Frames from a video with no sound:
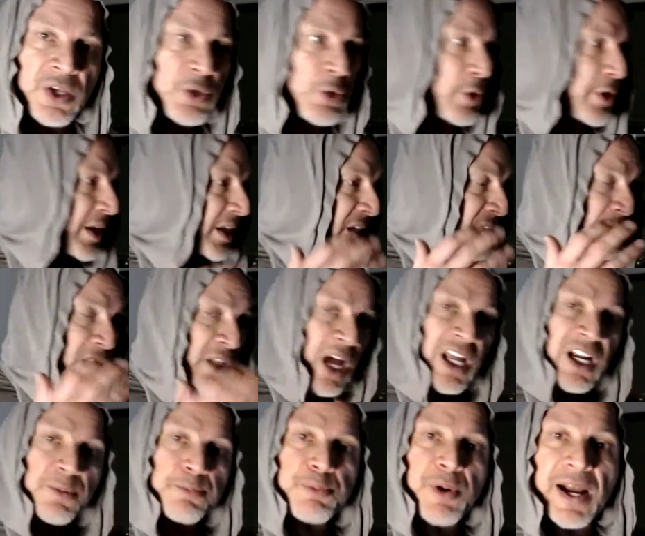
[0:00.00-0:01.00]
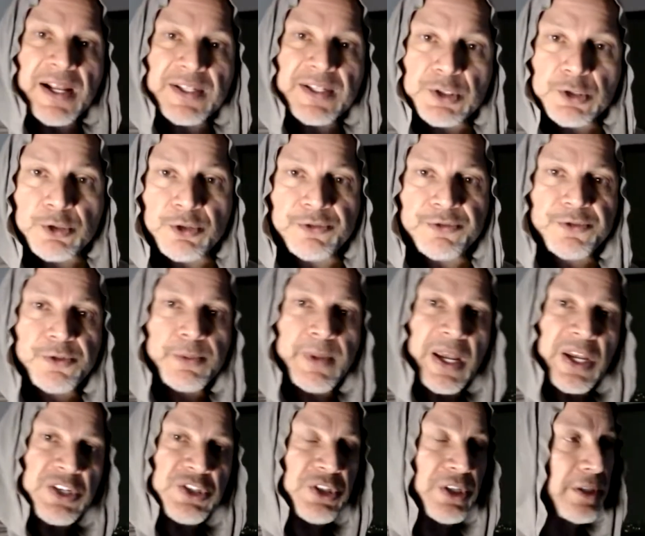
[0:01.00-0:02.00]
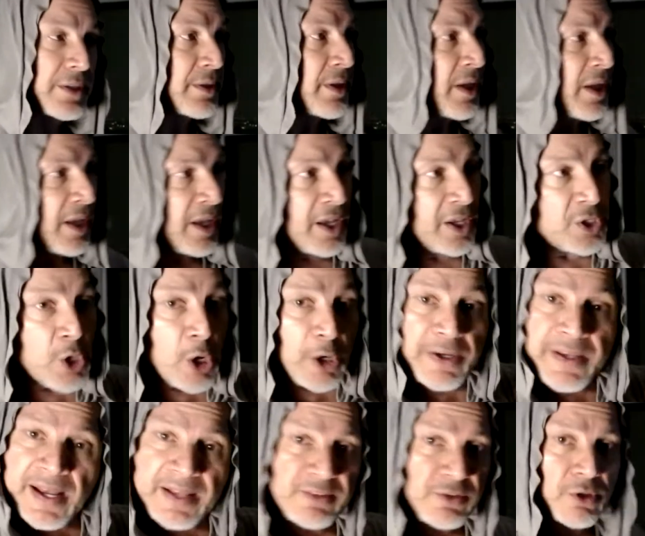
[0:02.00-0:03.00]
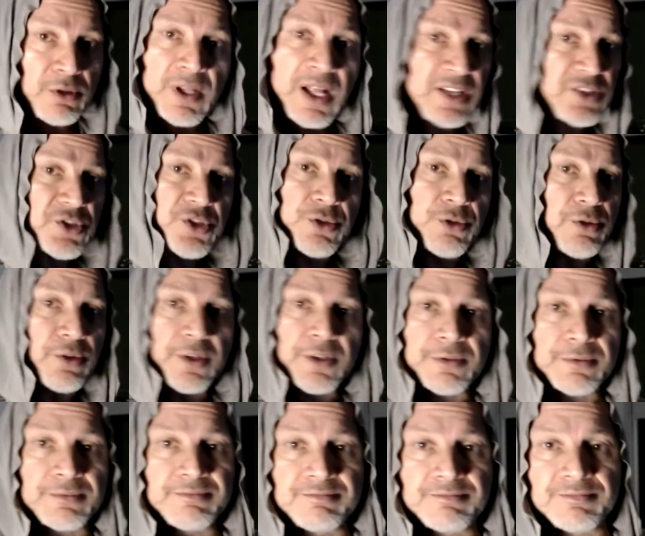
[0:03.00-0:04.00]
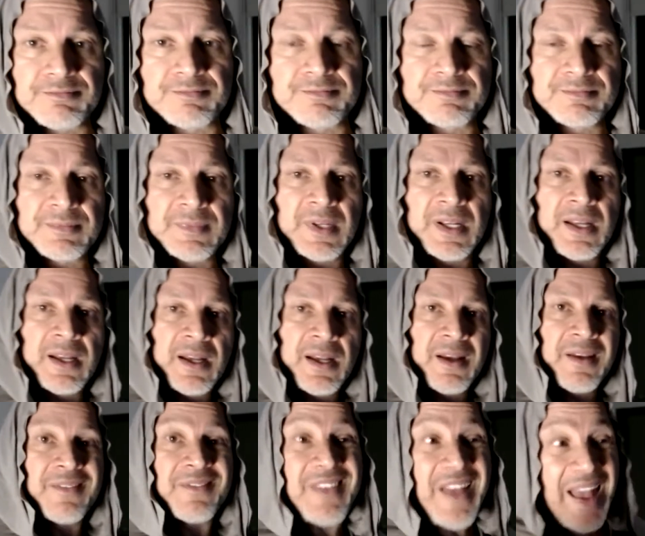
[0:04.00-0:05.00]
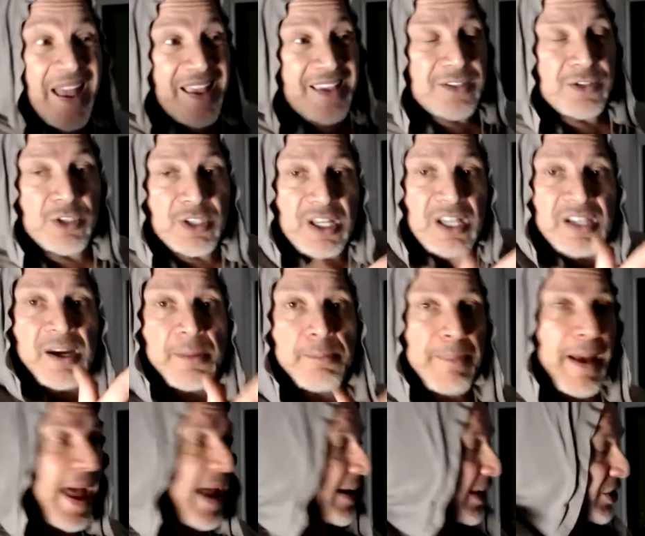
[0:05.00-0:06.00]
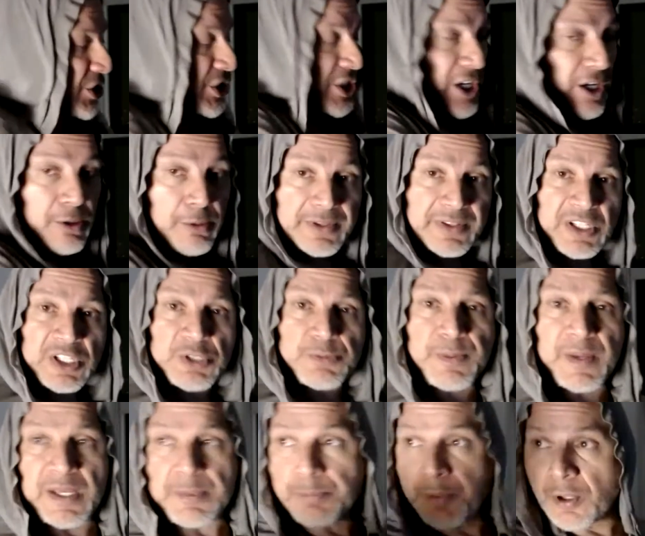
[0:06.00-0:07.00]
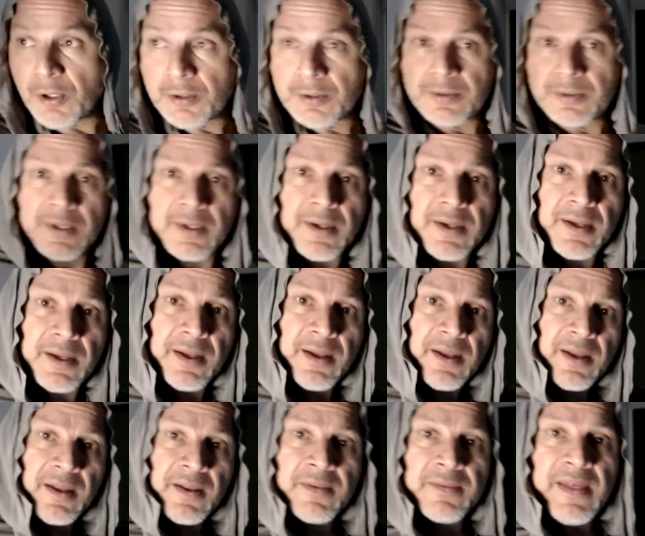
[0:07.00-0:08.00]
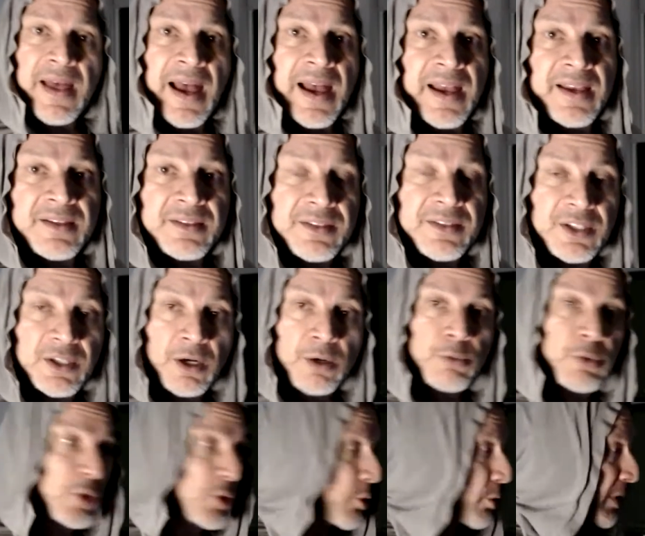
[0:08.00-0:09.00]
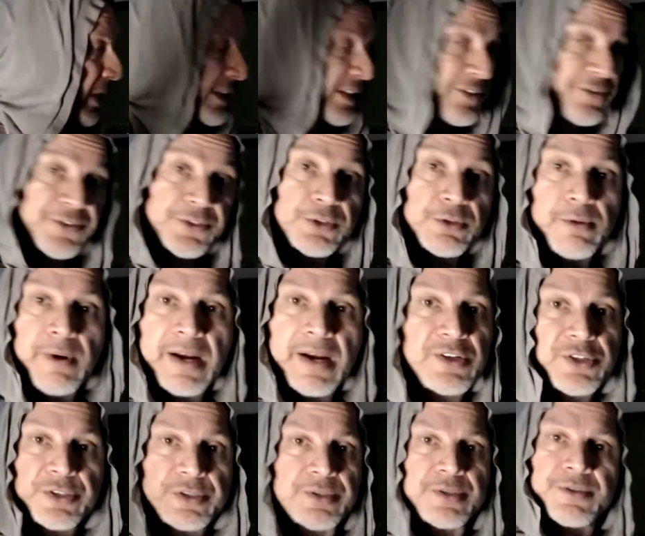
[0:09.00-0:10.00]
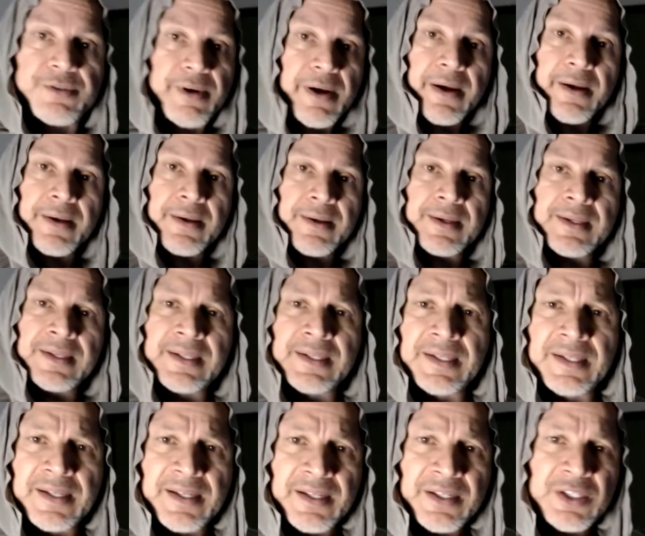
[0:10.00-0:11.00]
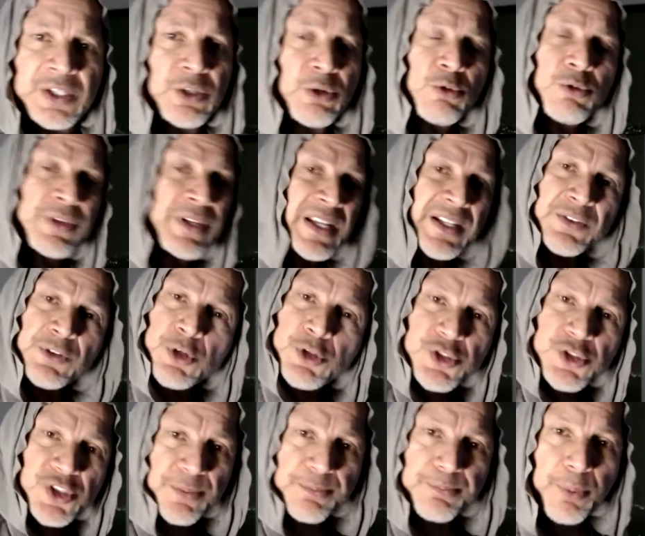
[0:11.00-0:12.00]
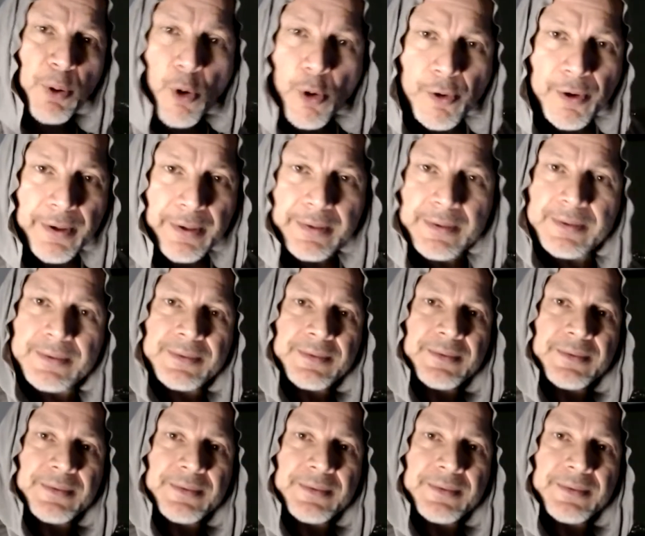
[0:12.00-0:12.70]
You'll get a lot of practical information. You'll get there a lot sooner. Then you could come back and share with these people that, we're going in different directions, right? You don't need their support.